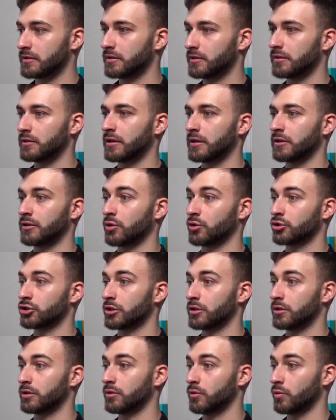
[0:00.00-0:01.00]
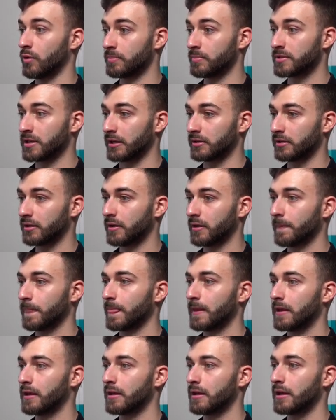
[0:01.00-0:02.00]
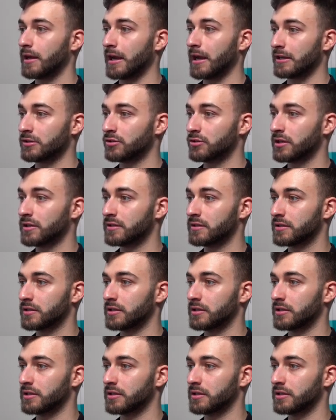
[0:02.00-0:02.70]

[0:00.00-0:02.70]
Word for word: the Notion website. As you can see,